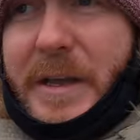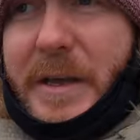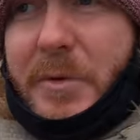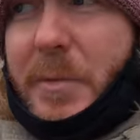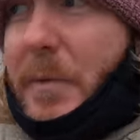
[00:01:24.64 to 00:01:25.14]

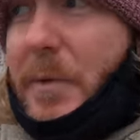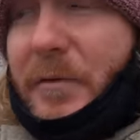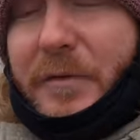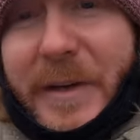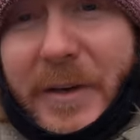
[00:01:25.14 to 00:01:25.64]
Uh, we probably
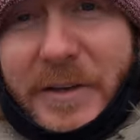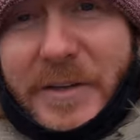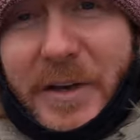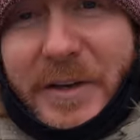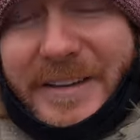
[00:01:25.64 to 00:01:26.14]
won't feel like
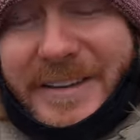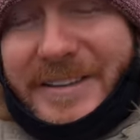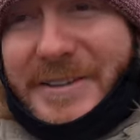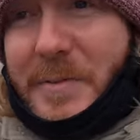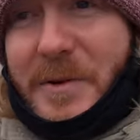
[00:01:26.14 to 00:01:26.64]
talking,
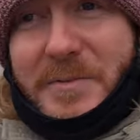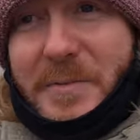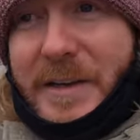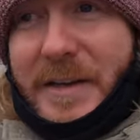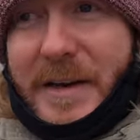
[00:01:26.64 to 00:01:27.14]
I suppose,
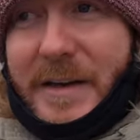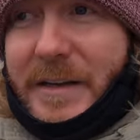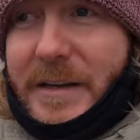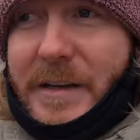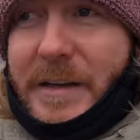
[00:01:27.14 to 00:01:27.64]
being here.
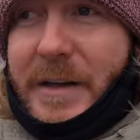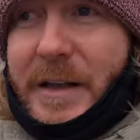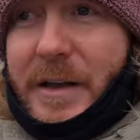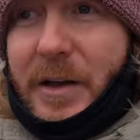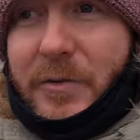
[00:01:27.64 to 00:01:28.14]

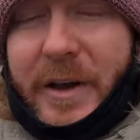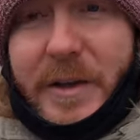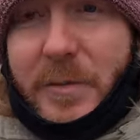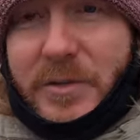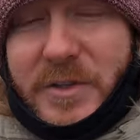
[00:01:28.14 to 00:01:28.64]
Uh,
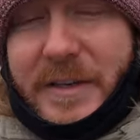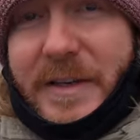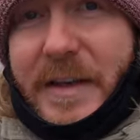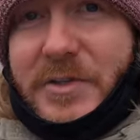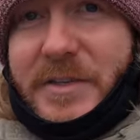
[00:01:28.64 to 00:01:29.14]
already we're just at
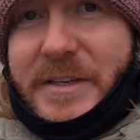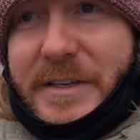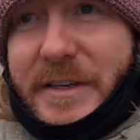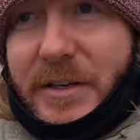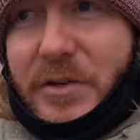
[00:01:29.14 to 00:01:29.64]
the entrance
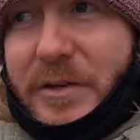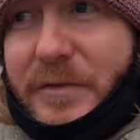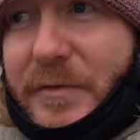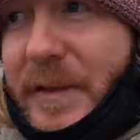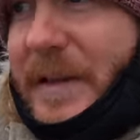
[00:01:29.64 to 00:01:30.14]
and you can kind
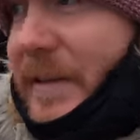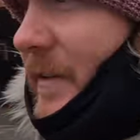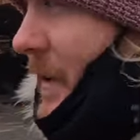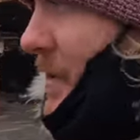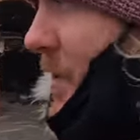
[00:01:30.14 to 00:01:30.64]
of feel
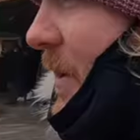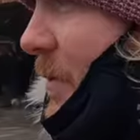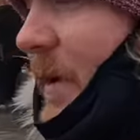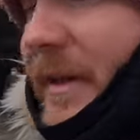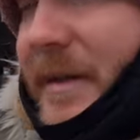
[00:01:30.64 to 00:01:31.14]
it straight away,